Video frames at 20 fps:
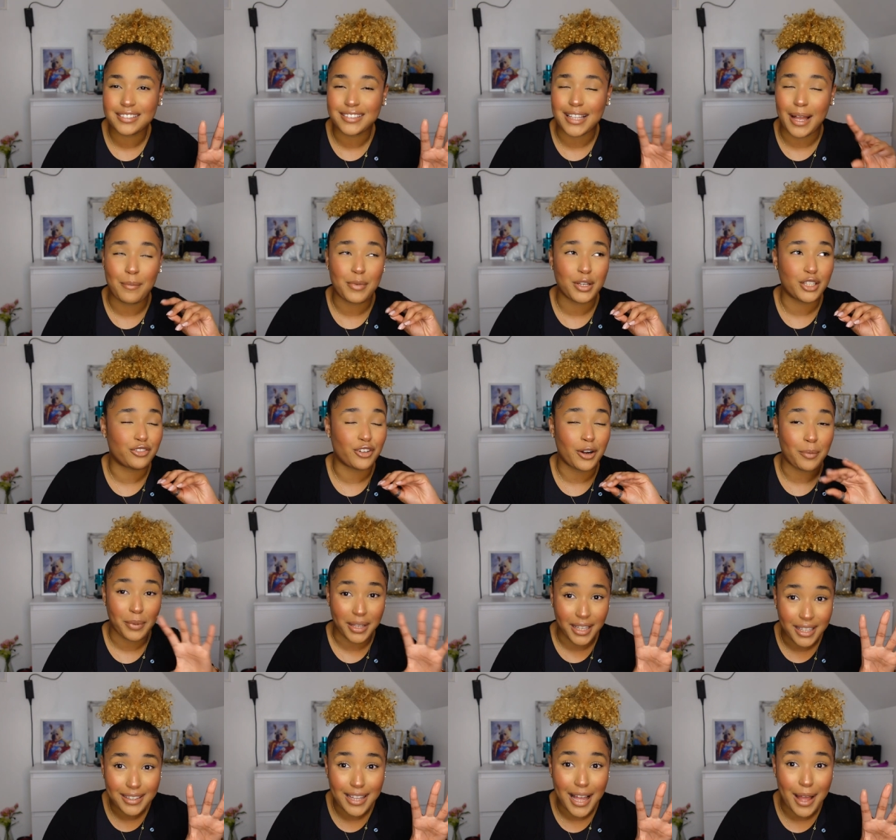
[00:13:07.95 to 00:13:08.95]
Damaged from
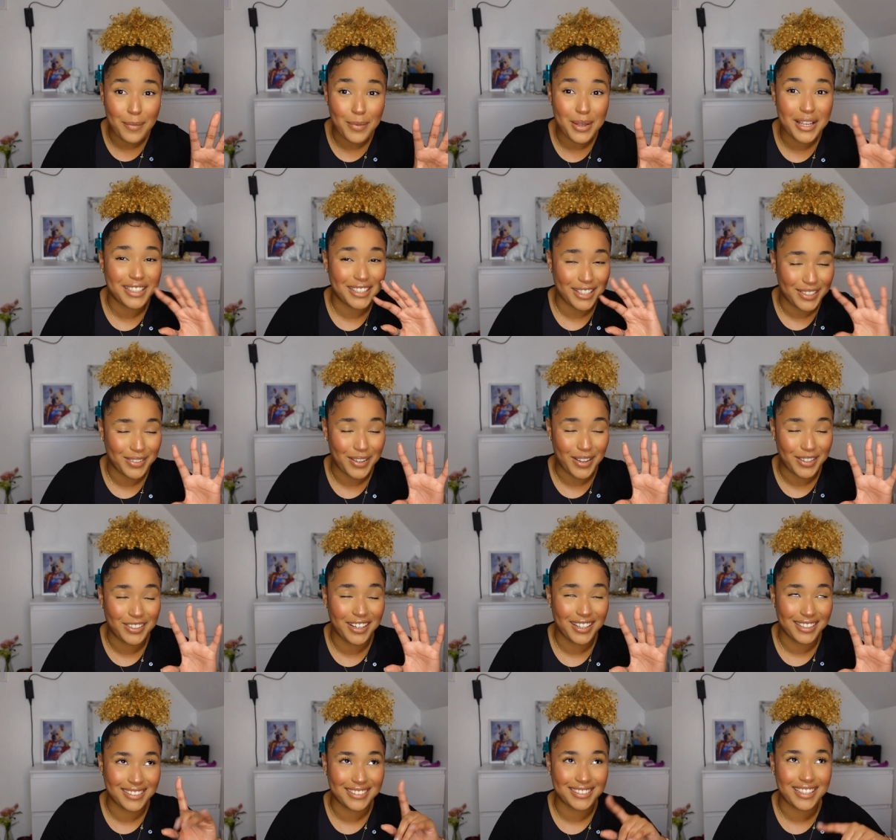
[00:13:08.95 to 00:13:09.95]
heat damage. That's what I'm
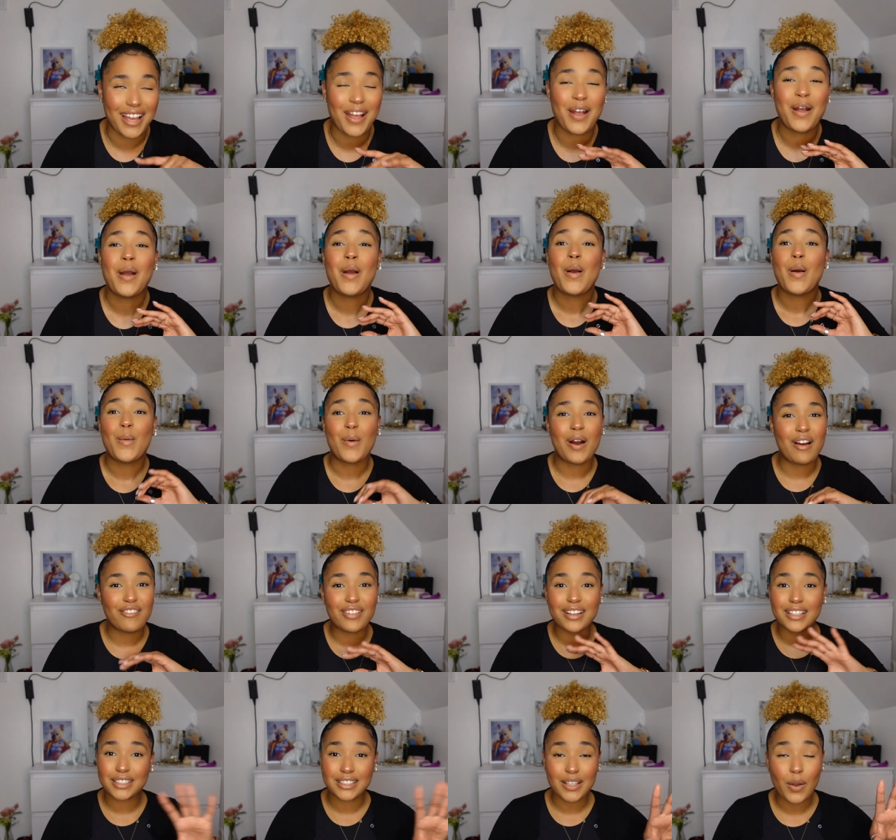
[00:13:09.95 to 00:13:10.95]
trying to say. Whether
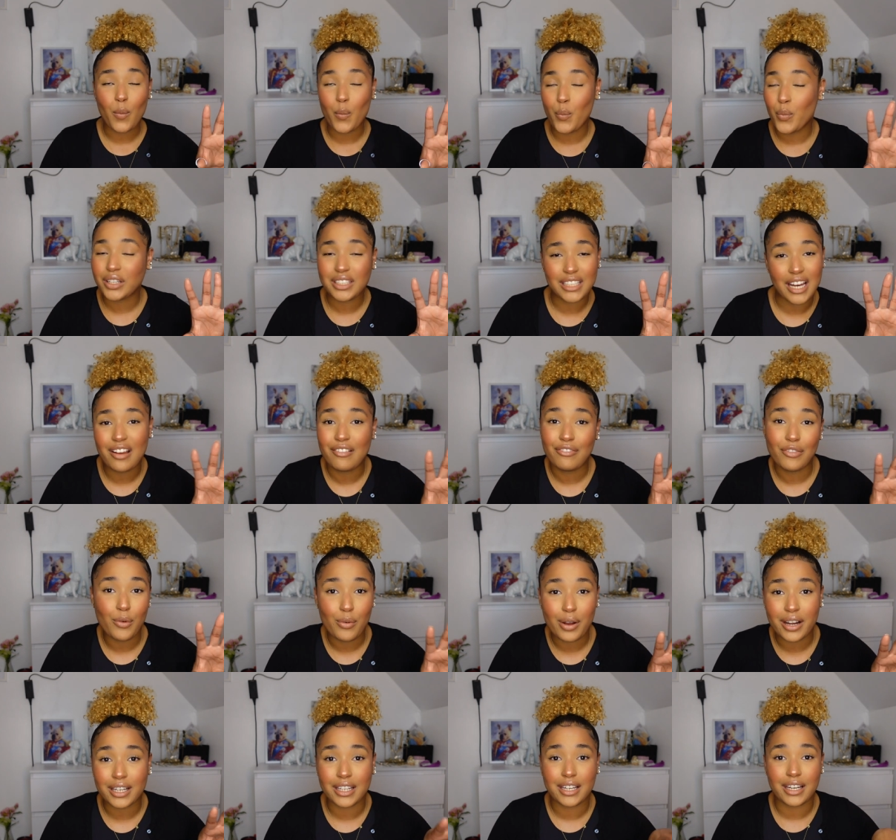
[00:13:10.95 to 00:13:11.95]
it's, whichever
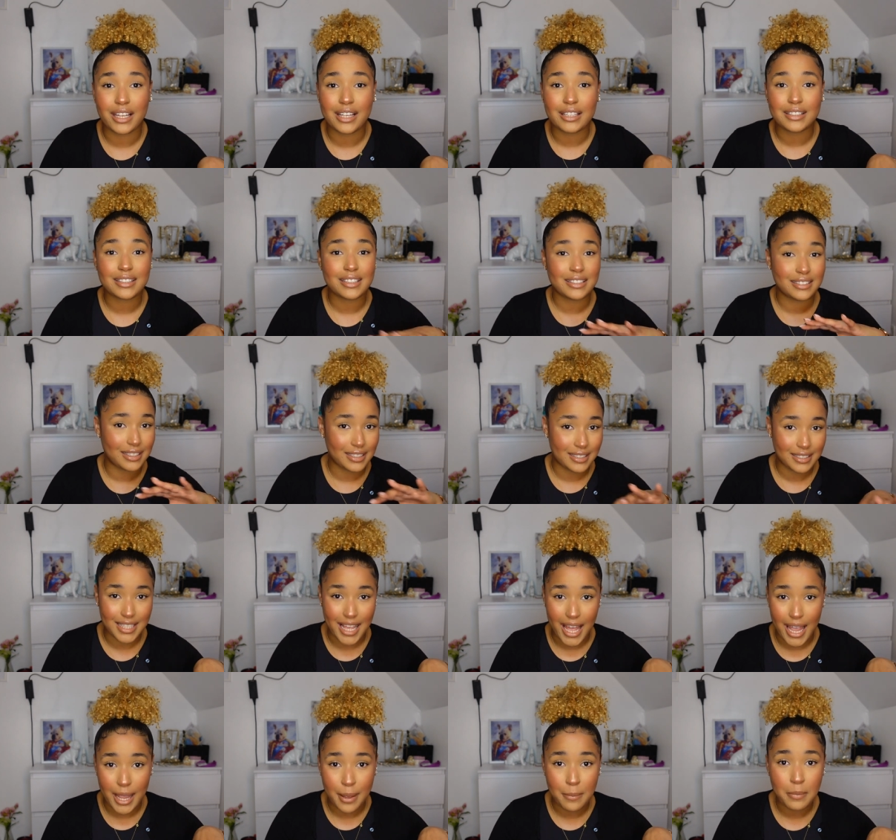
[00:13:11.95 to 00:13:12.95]
one it is the
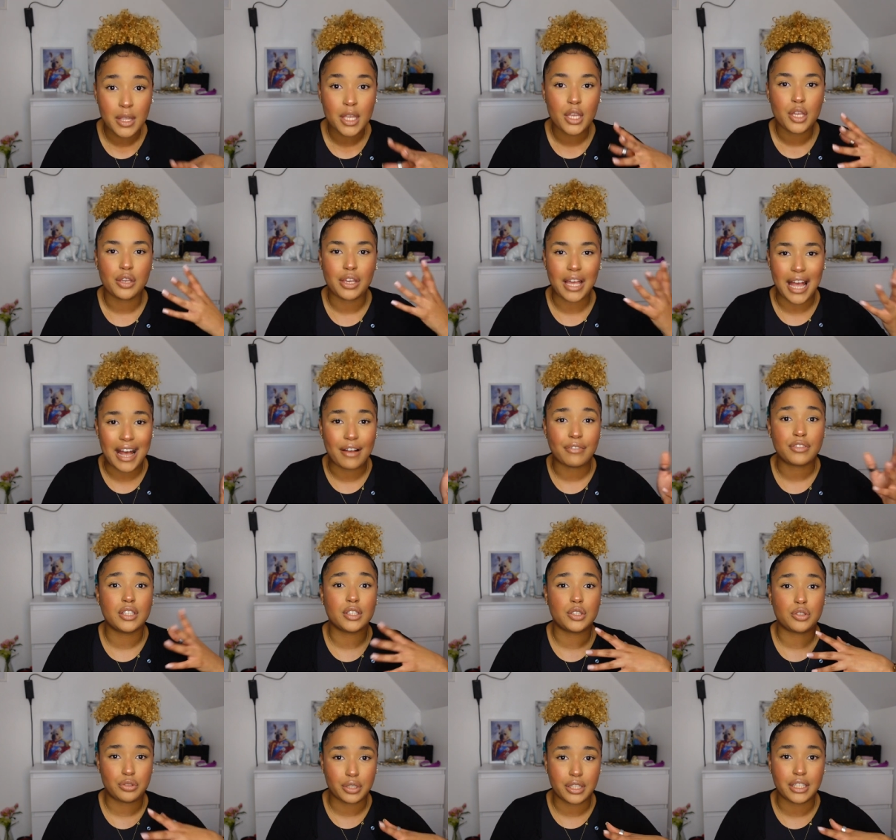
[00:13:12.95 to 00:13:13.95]
same. You have to
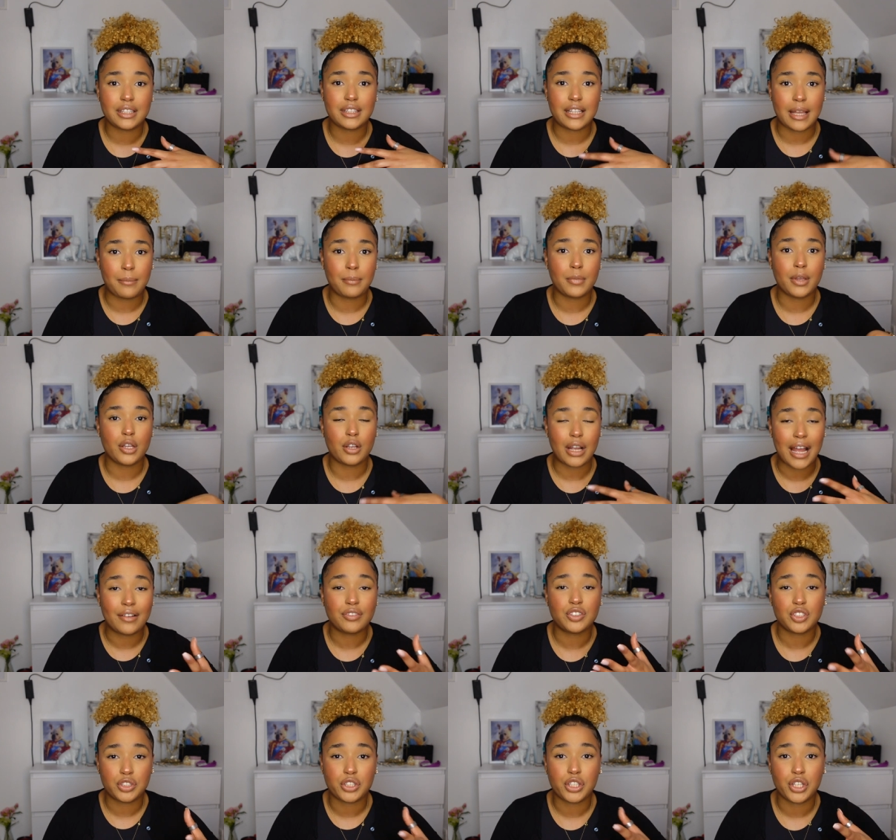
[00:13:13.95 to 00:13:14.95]
treat them, you have
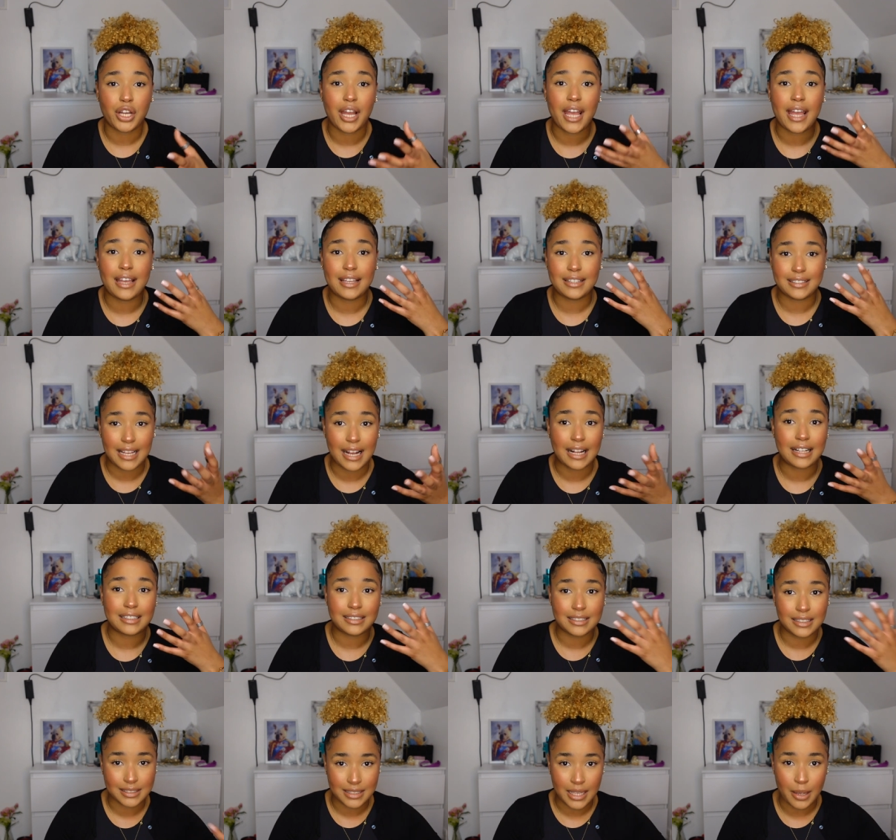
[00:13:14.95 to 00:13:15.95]
to treat your hair exactly
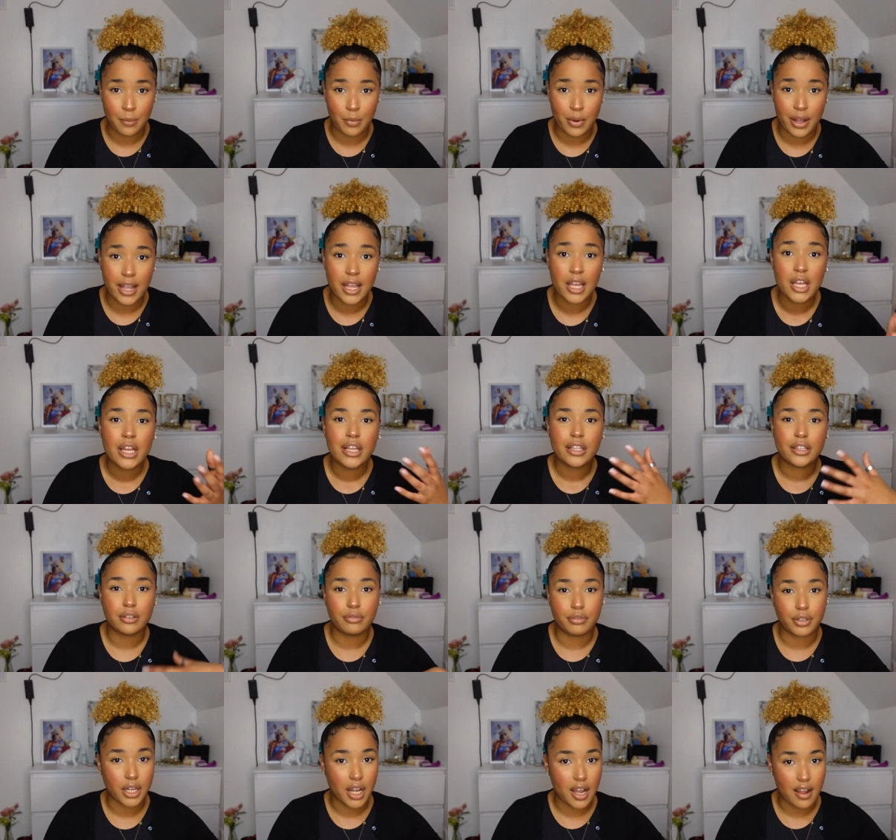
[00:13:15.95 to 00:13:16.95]
the same way to
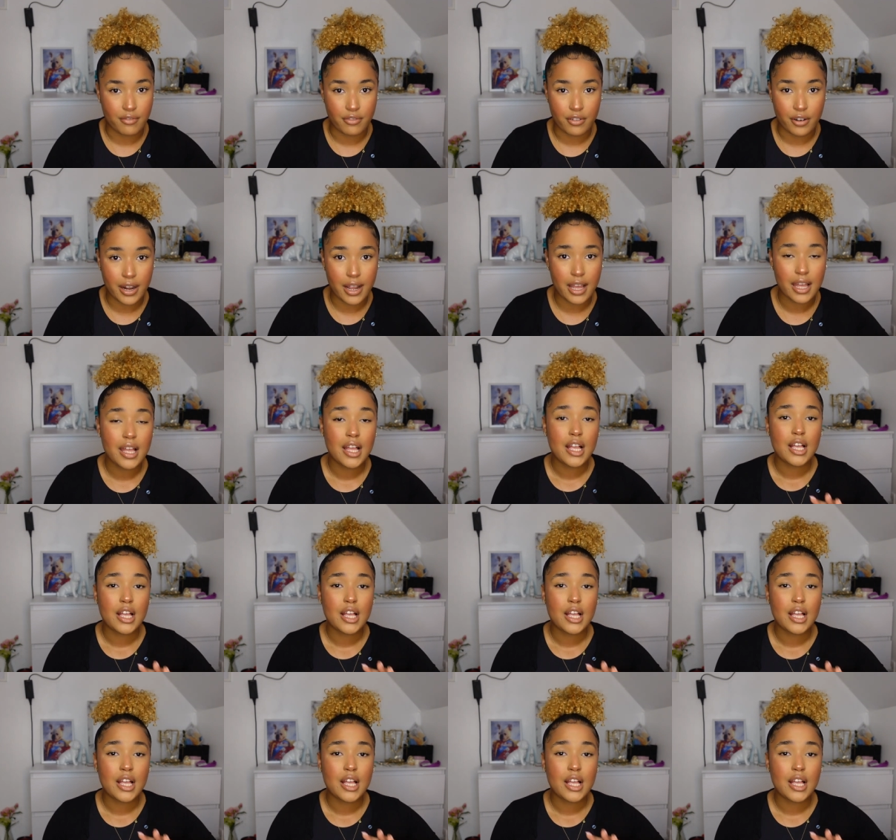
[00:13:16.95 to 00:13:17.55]
recover it.